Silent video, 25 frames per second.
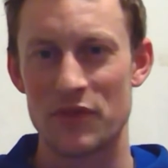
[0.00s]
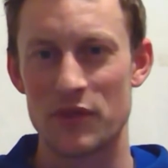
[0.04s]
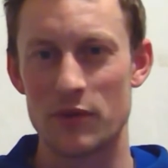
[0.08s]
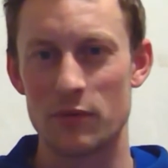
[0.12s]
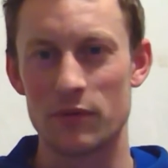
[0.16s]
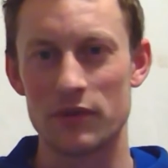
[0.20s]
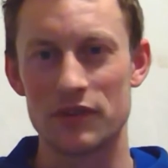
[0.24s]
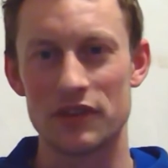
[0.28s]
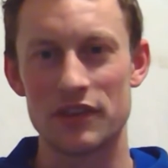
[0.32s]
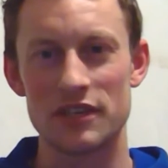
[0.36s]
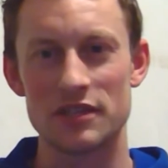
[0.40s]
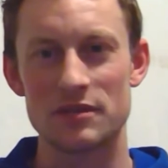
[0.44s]

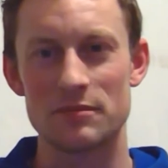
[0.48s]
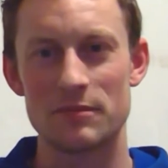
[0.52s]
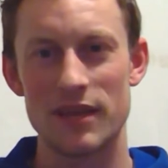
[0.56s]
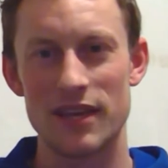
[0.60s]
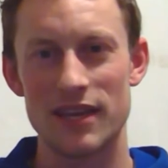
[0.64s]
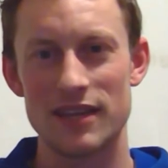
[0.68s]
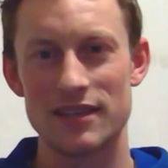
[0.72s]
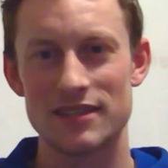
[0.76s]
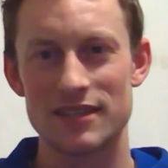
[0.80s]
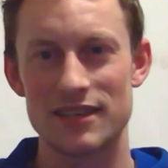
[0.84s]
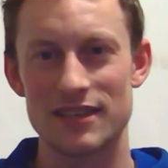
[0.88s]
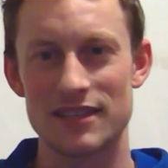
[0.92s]
What this
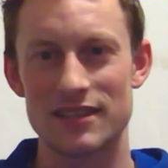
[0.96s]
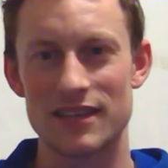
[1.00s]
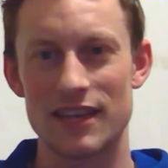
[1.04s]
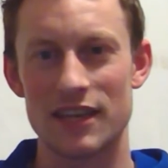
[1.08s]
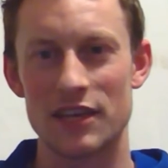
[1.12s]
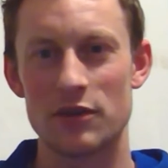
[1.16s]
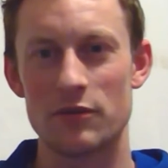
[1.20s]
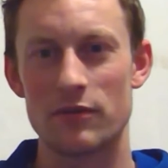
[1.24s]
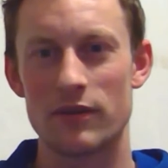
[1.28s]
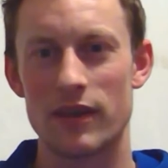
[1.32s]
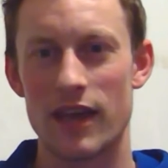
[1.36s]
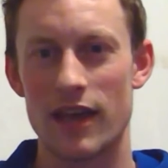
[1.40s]
means is that
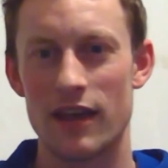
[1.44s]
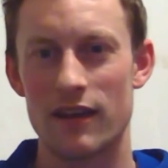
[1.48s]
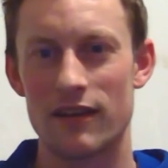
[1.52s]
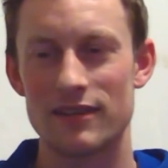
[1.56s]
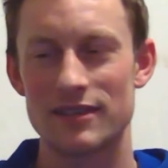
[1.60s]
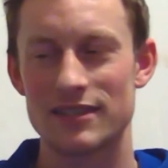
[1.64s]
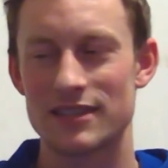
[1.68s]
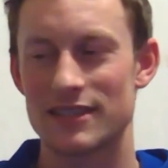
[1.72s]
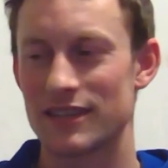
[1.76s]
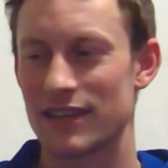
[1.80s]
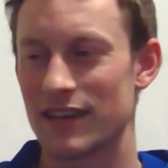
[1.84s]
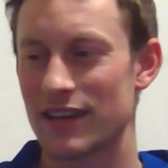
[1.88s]
you
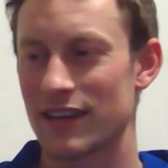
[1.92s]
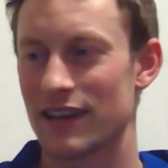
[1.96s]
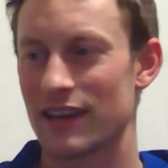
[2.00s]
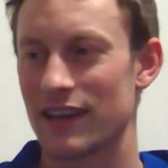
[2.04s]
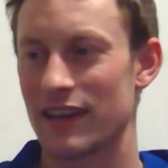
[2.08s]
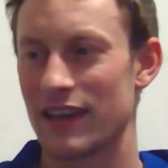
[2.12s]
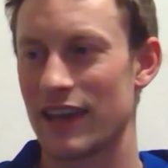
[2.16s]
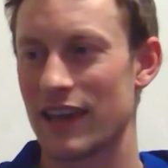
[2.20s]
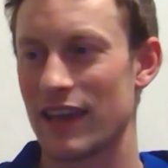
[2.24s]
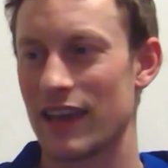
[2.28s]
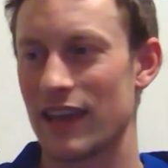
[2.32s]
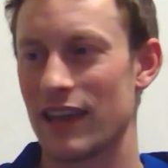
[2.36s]
cannot stick
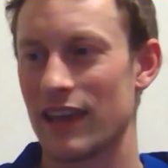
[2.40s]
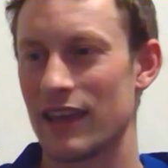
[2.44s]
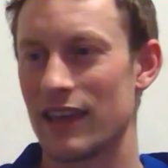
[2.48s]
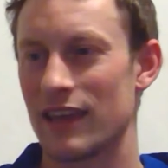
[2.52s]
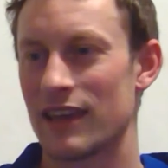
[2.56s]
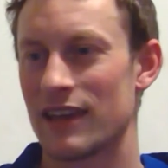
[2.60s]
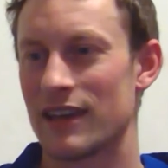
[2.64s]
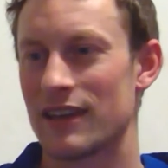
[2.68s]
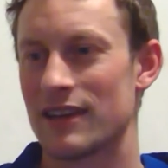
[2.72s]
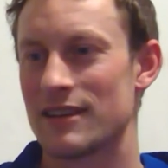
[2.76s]
a